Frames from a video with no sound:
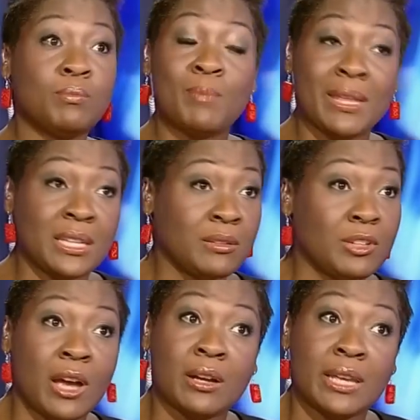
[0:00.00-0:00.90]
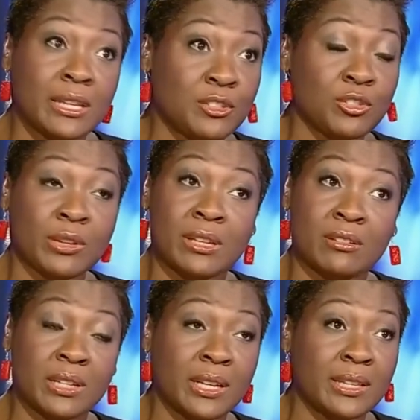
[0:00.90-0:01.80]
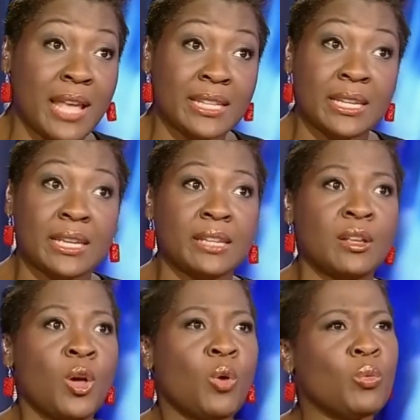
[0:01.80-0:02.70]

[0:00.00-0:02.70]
many young kids are killed in Connecticut,